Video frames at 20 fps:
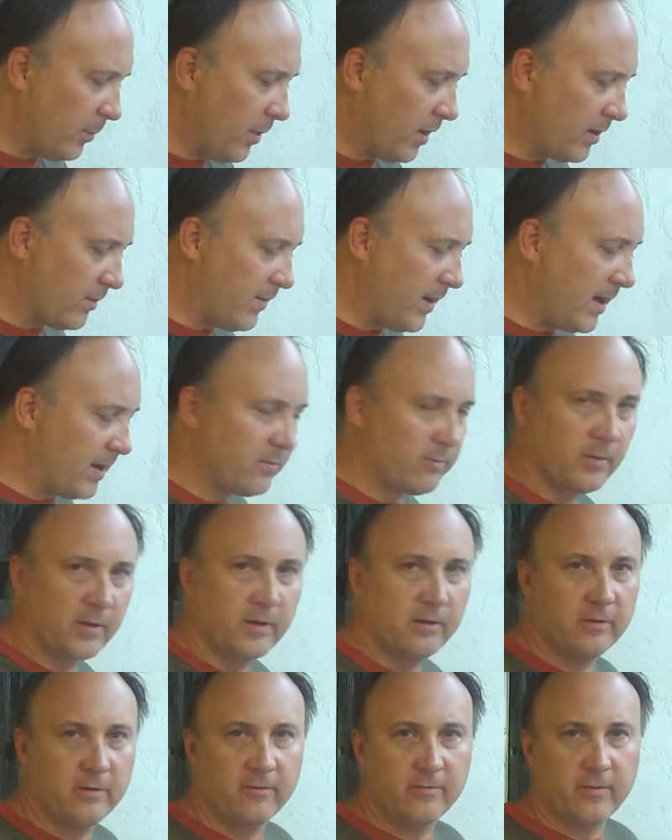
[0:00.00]
Water bath we're
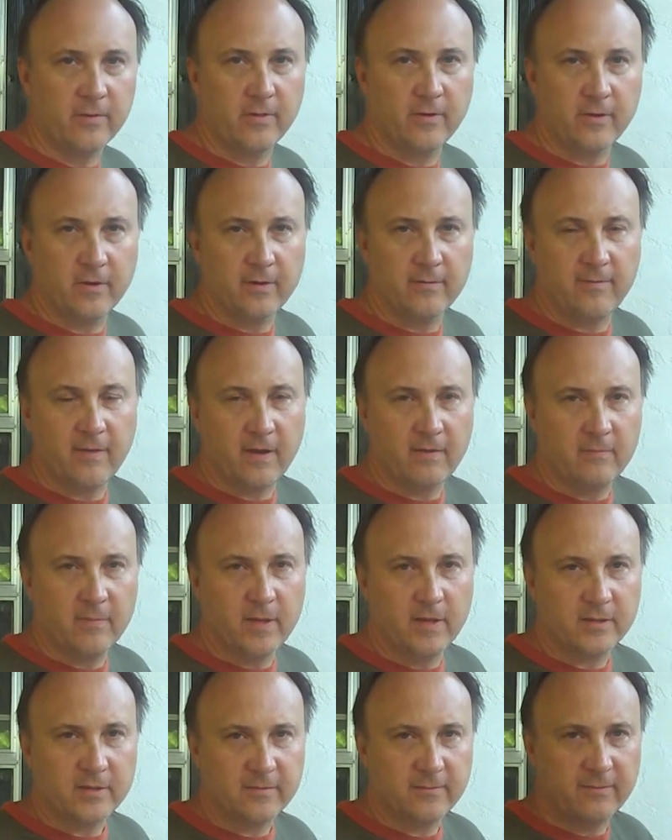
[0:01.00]
going to do for 35
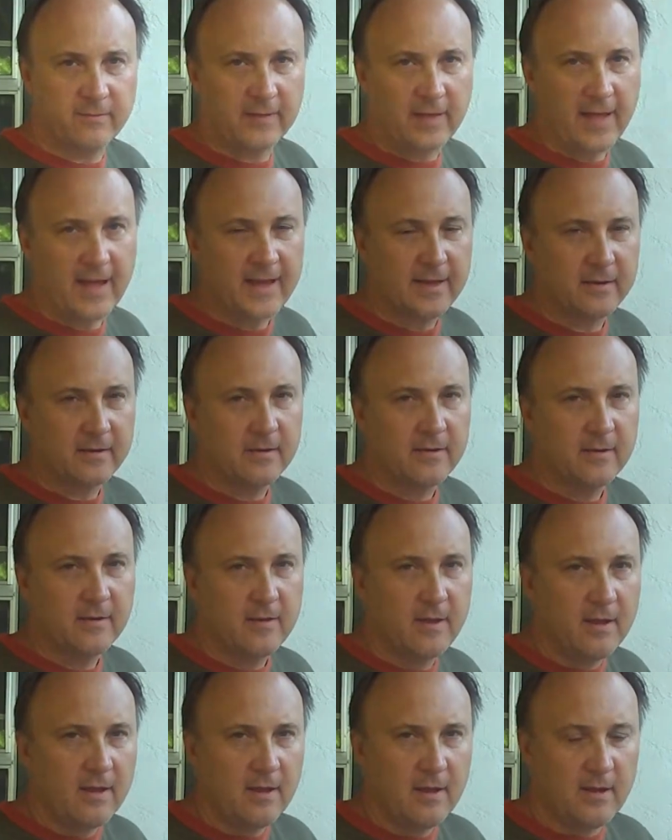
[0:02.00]
minutes flat,
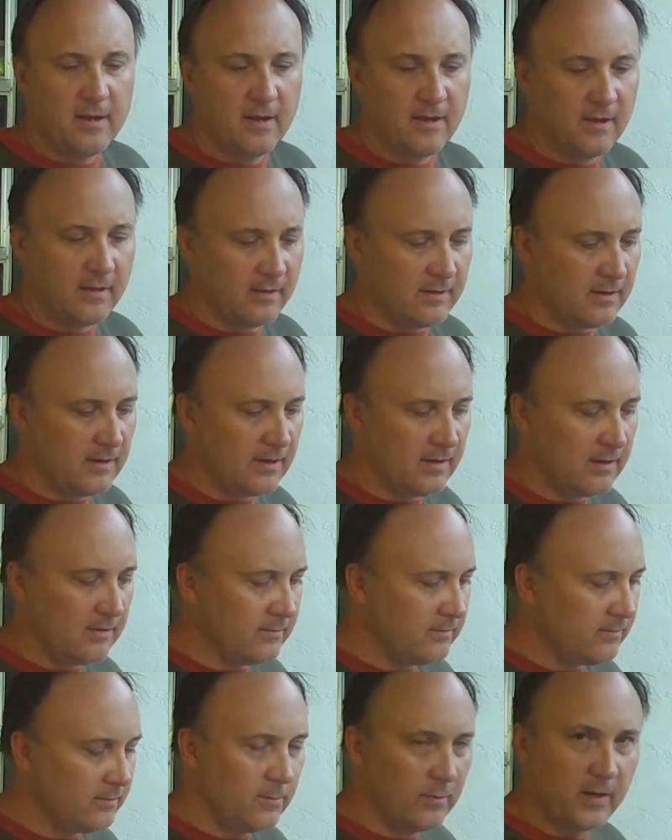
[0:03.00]
and
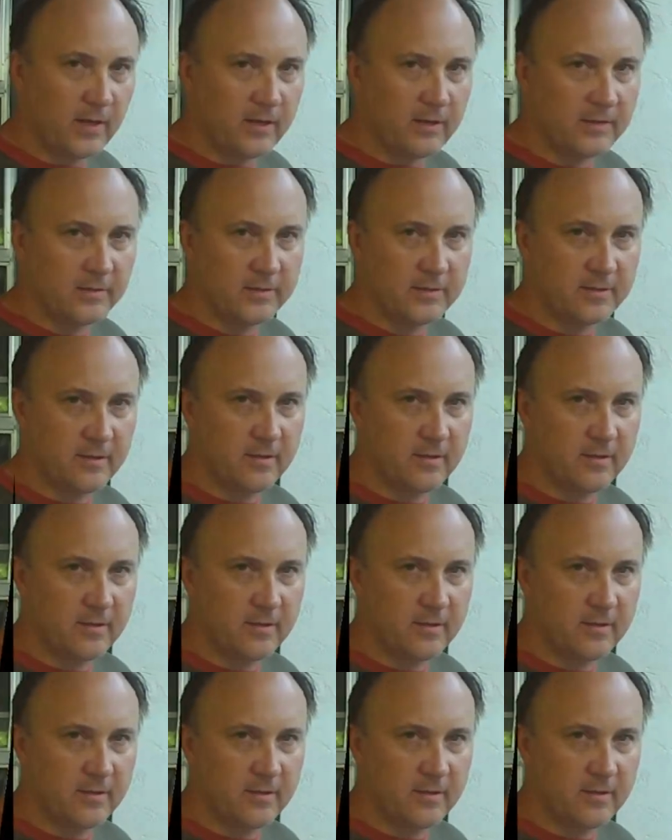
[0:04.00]
we'll get it